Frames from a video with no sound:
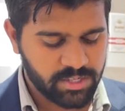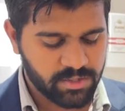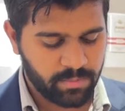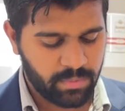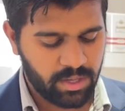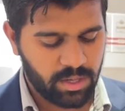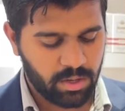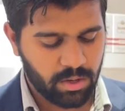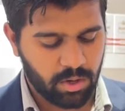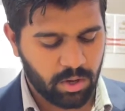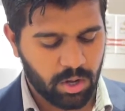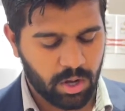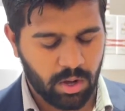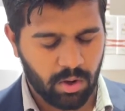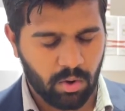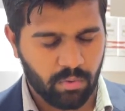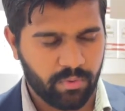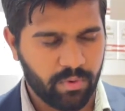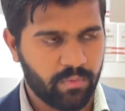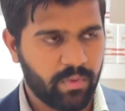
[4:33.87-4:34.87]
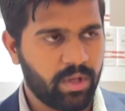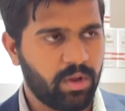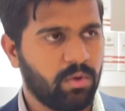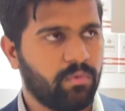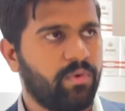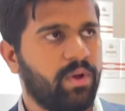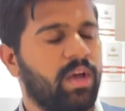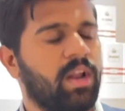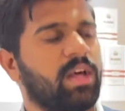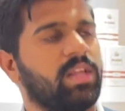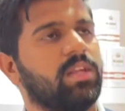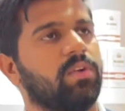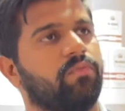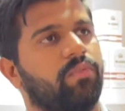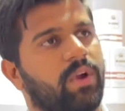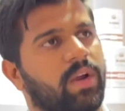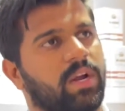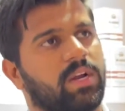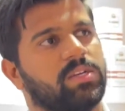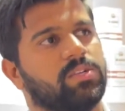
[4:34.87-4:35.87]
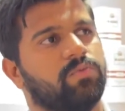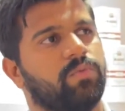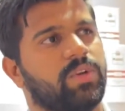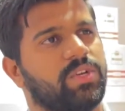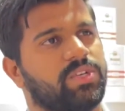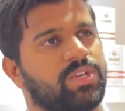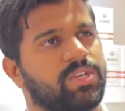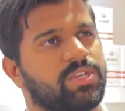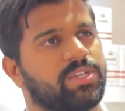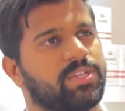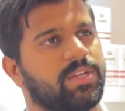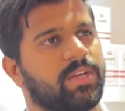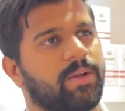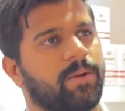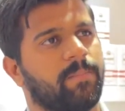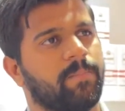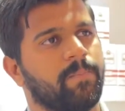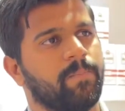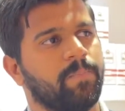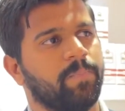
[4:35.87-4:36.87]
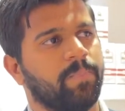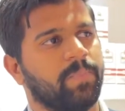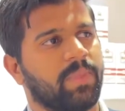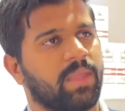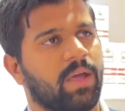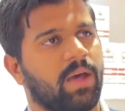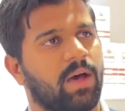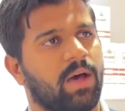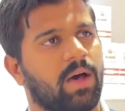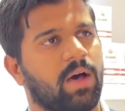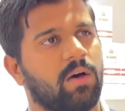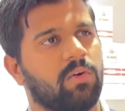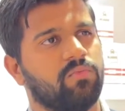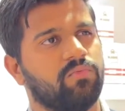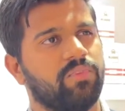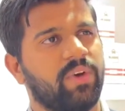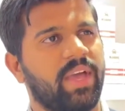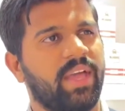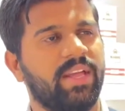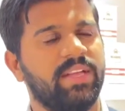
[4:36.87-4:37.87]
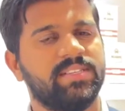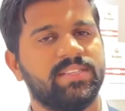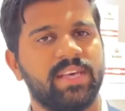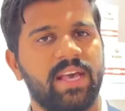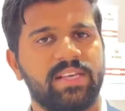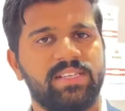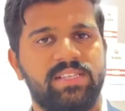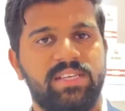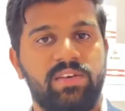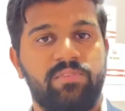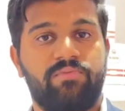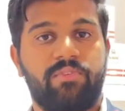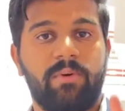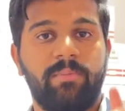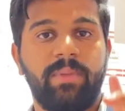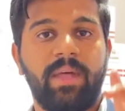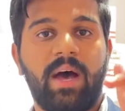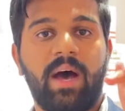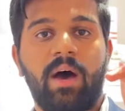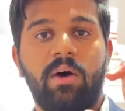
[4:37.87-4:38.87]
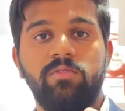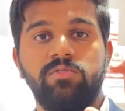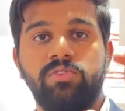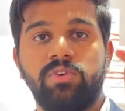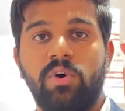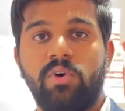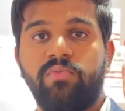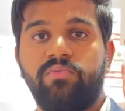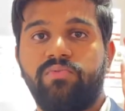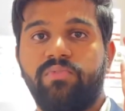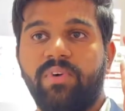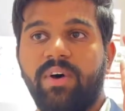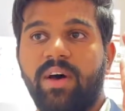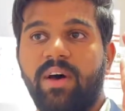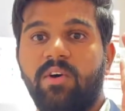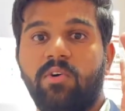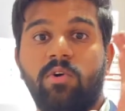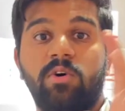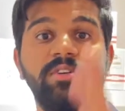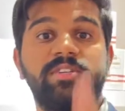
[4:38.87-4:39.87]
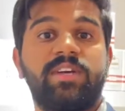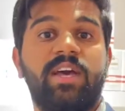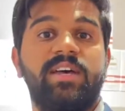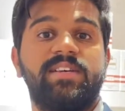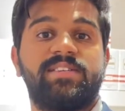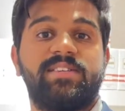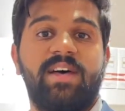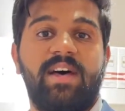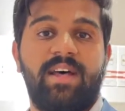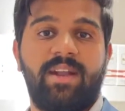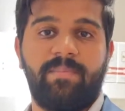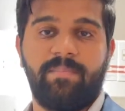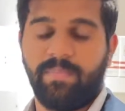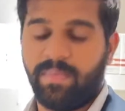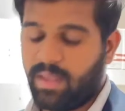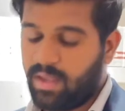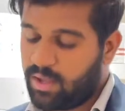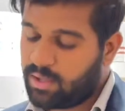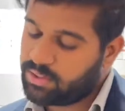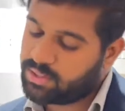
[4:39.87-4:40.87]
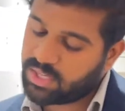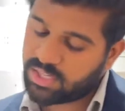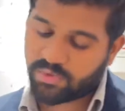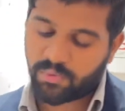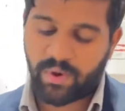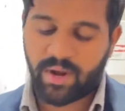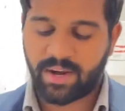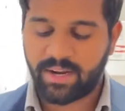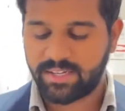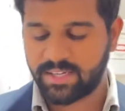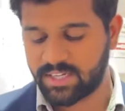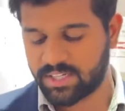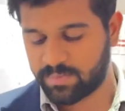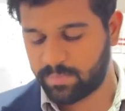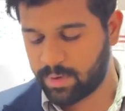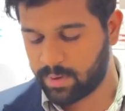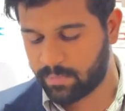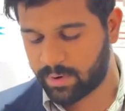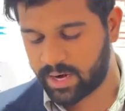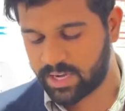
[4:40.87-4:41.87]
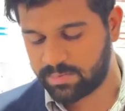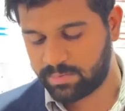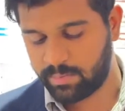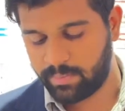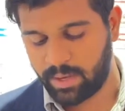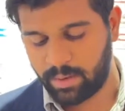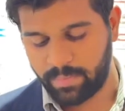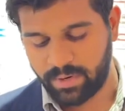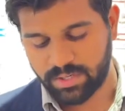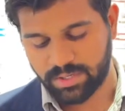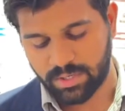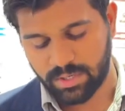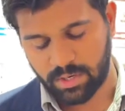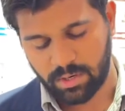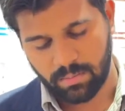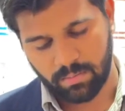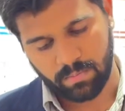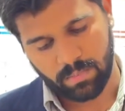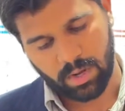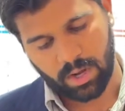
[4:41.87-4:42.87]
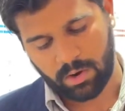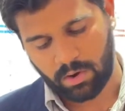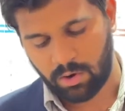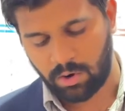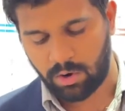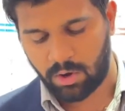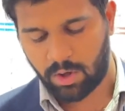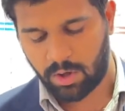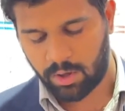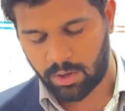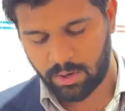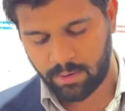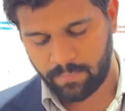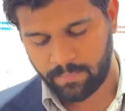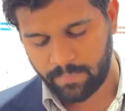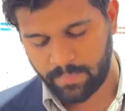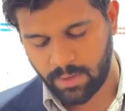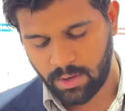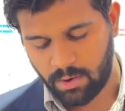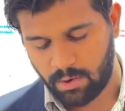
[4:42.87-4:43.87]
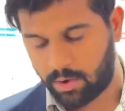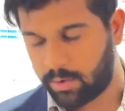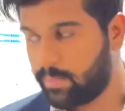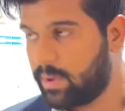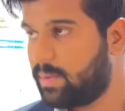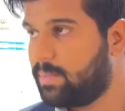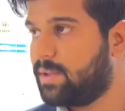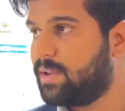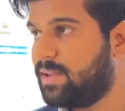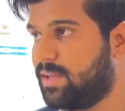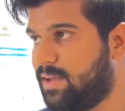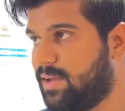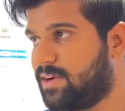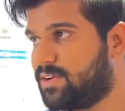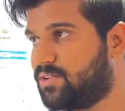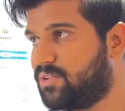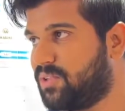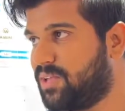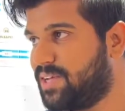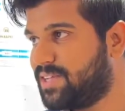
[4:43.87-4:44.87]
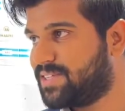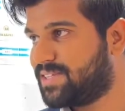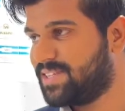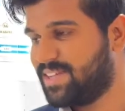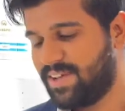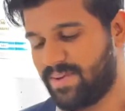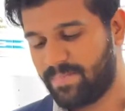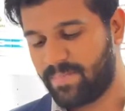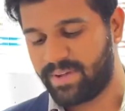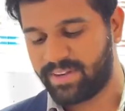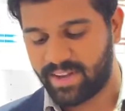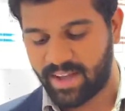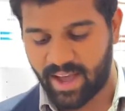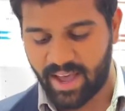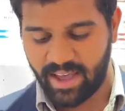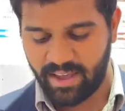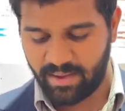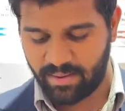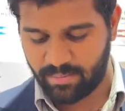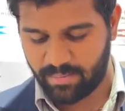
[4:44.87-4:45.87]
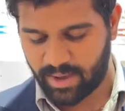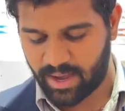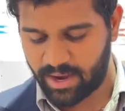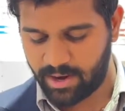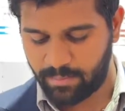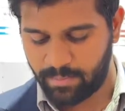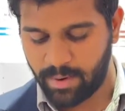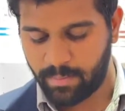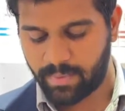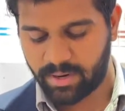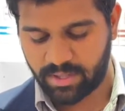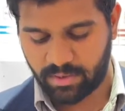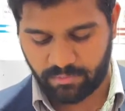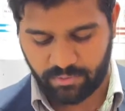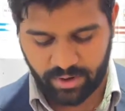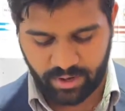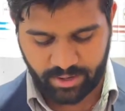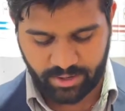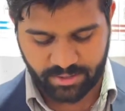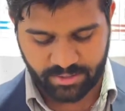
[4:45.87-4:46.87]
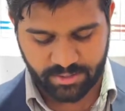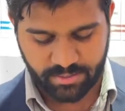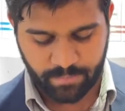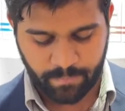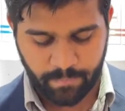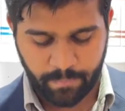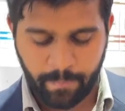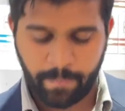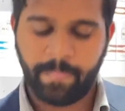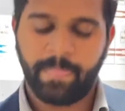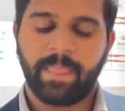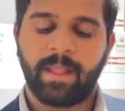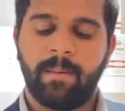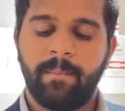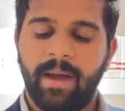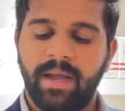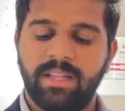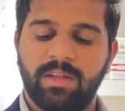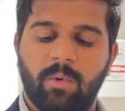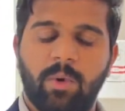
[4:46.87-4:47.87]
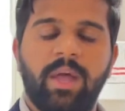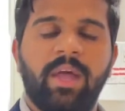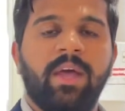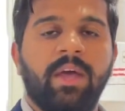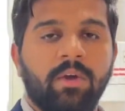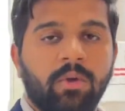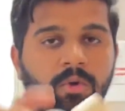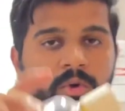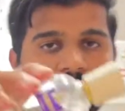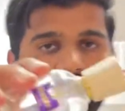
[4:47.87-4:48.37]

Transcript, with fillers: me of one of another fragrance which is very sexy from the house of Rose Kazan. This fragrance just memorized me. Maybe it's a cologne, or maybe near to this, but I remember the fragrance. By the way, good